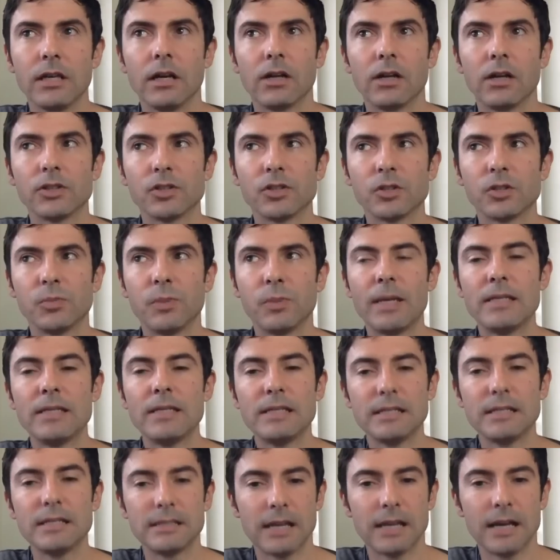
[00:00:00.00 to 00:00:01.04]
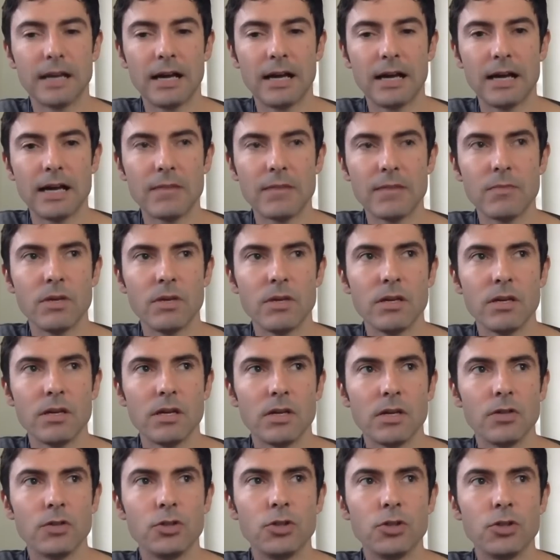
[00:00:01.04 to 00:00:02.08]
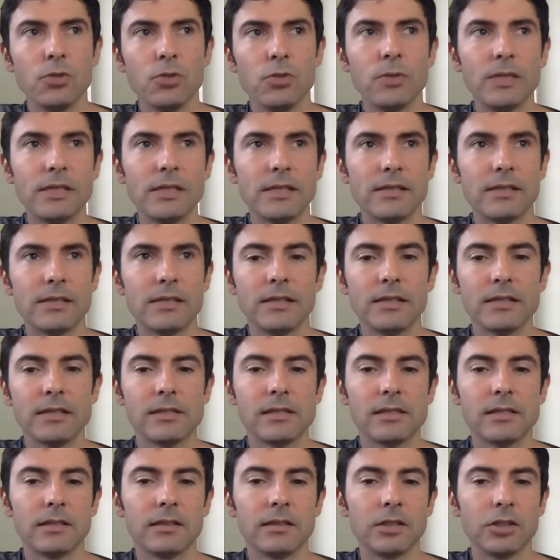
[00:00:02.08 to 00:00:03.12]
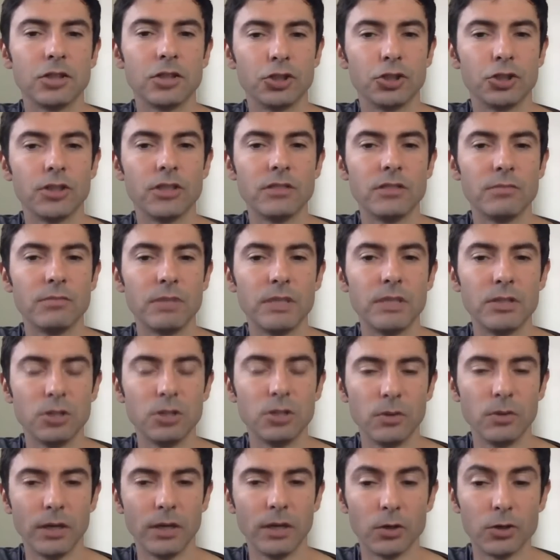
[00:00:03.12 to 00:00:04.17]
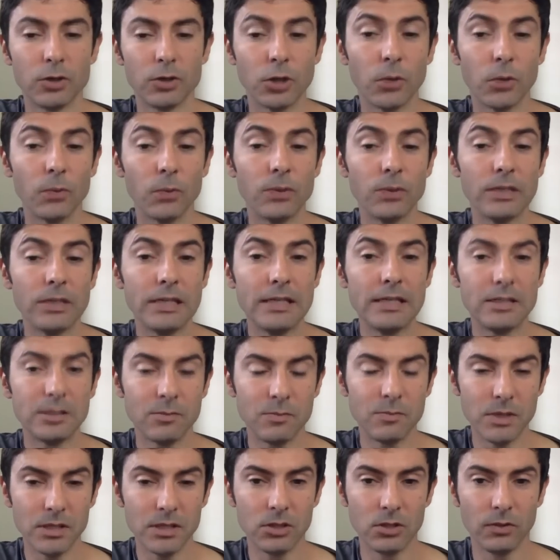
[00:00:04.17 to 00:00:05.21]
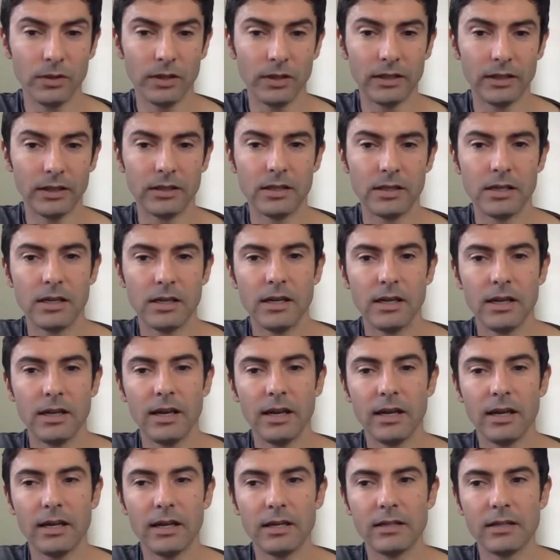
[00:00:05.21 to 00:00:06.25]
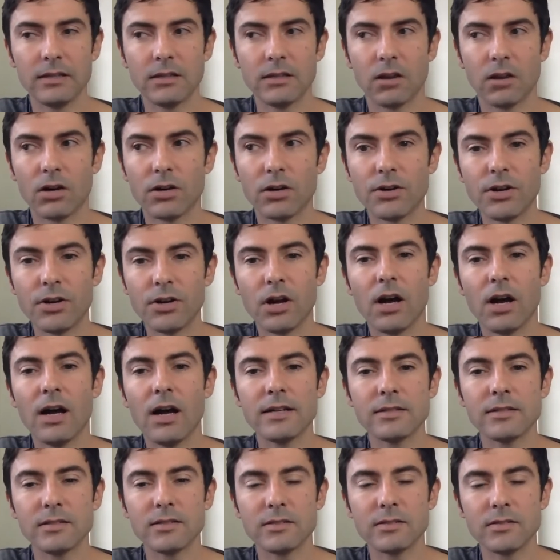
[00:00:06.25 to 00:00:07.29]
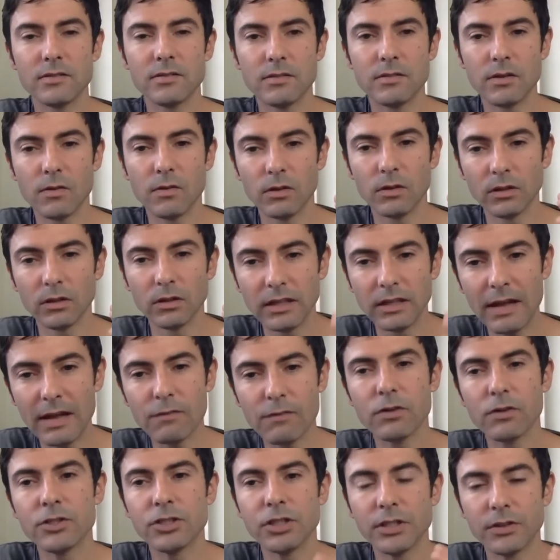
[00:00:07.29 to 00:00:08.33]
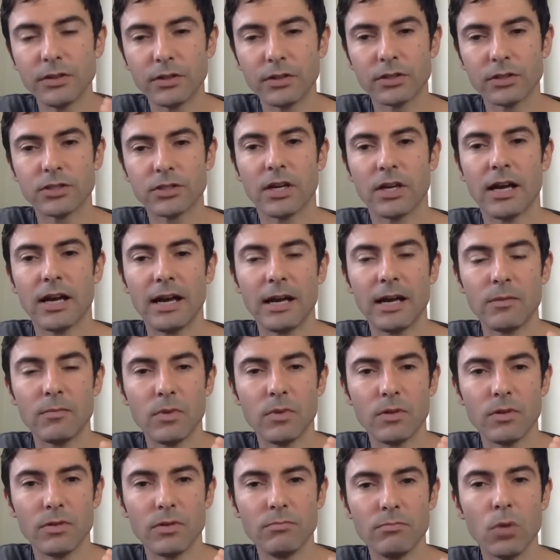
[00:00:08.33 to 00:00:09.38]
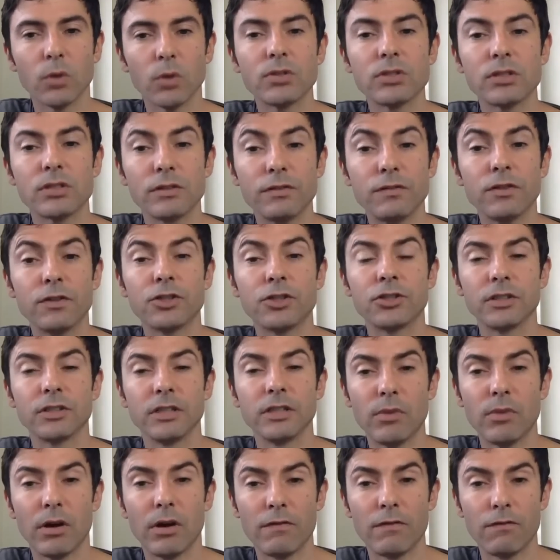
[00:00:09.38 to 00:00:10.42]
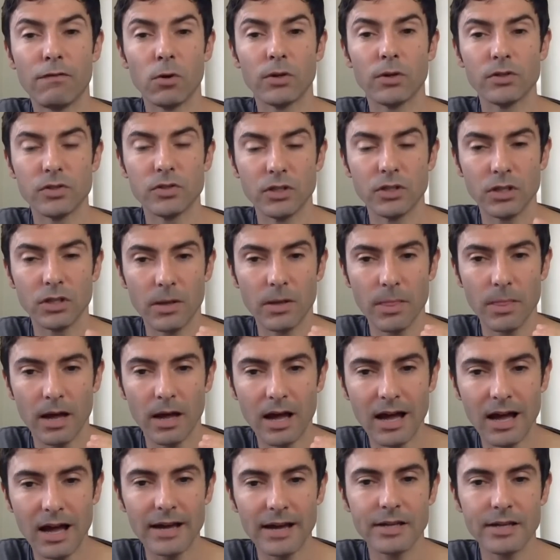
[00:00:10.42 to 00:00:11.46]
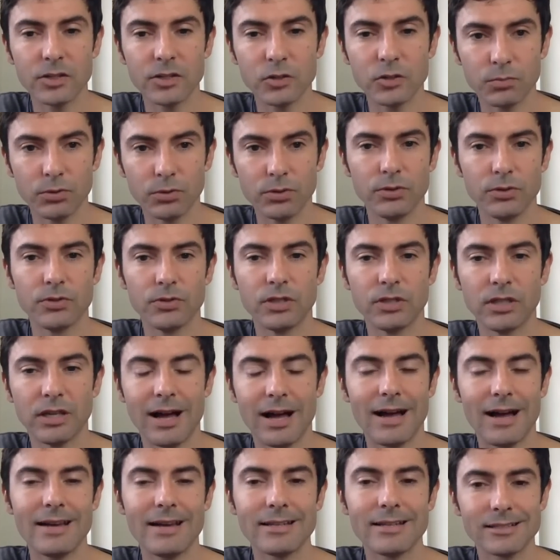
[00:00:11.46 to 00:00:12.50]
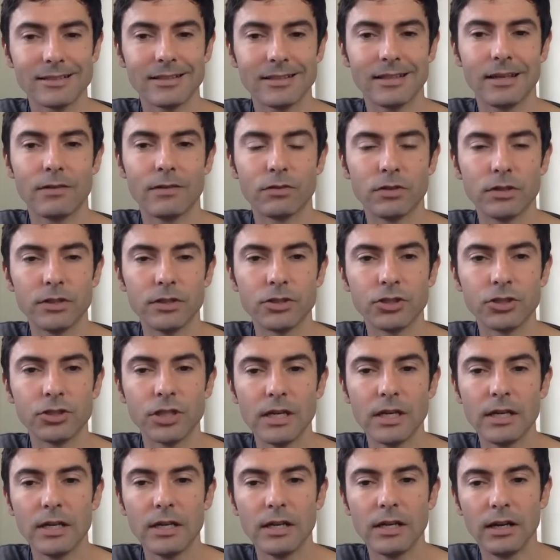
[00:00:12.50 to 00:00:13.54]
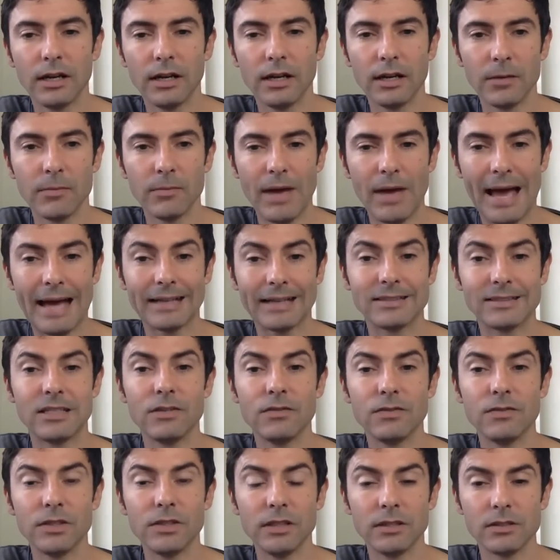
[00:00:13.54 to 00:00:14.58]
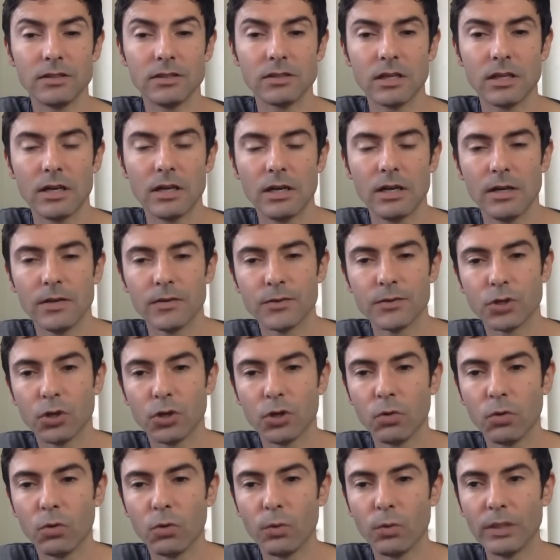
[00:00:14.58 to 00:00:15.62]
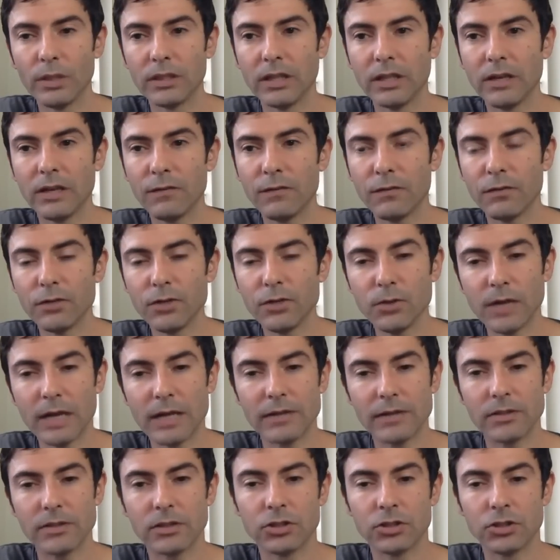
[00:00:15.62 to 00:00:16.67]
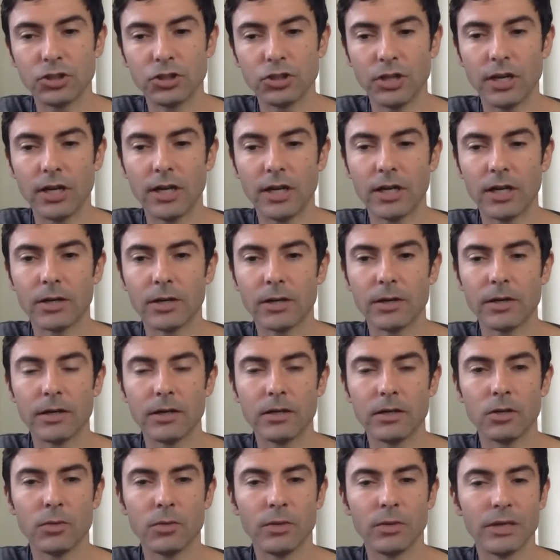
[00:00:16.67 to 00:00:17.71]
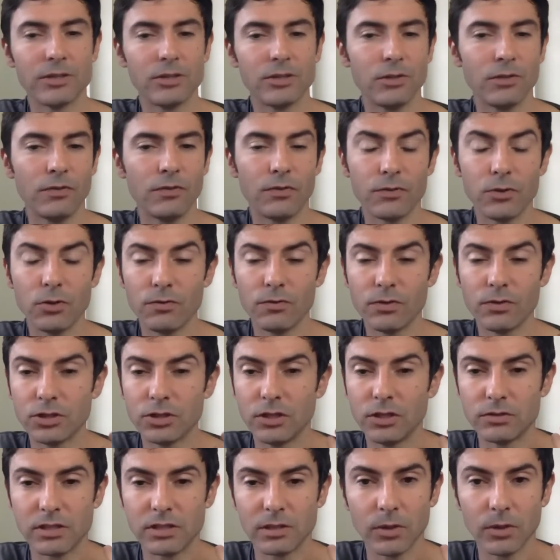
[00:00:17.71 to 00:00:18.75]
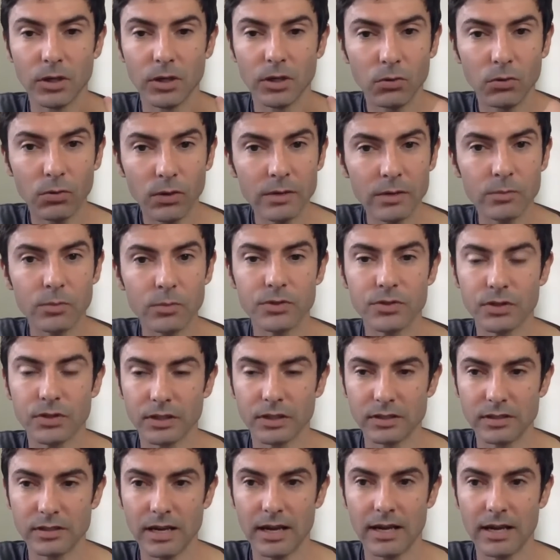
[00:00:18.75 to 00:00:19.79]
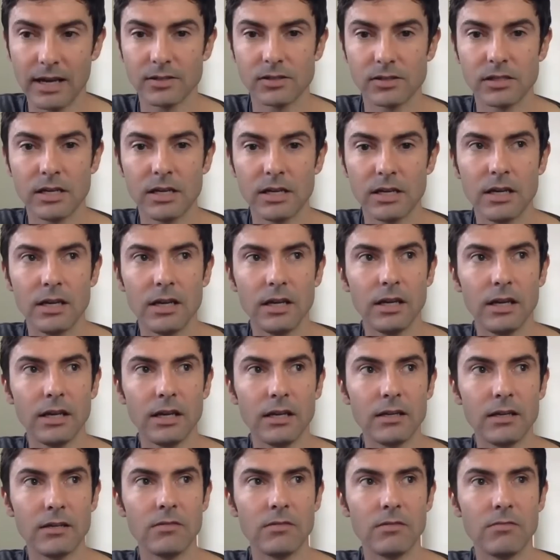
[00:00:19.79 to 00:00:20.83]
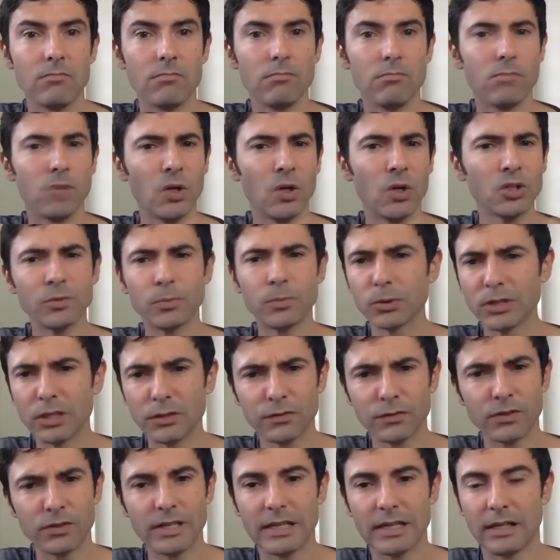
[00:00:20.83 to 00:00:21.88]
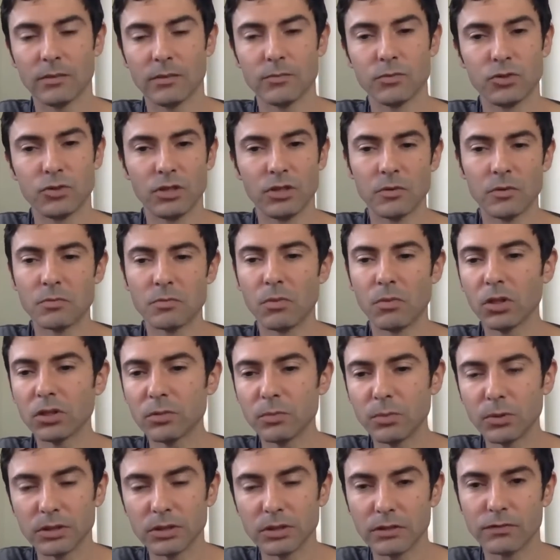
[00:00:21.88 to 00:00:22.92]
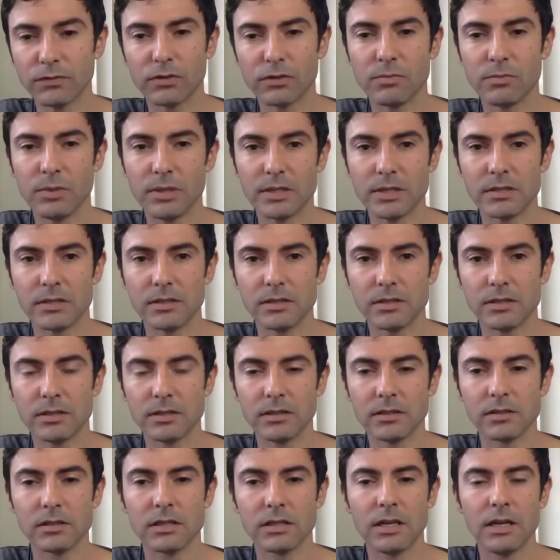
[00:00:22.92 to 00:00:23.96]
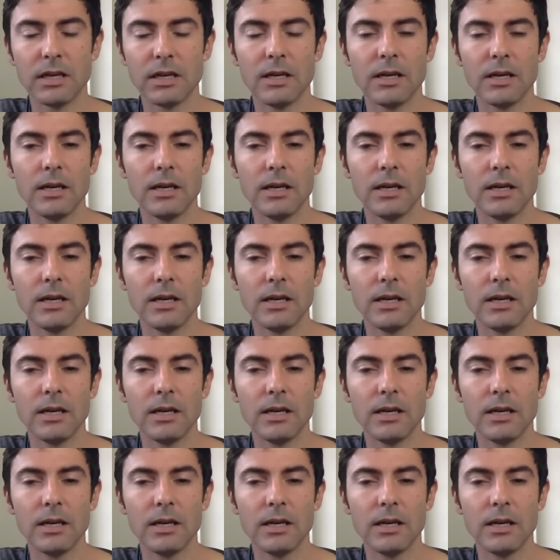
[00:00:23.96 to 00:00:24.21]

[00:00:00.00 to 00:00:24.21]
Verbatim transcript: are spending time doing things that they shouldn't be doing or don't need to be doing, and are not leveraging their time most efficiently by focusing on the highest producing, highest leverage activities. So we'd love for you guys to share, you know, because you've achieved some incredible success in multiple different income streams, multiple different businesses.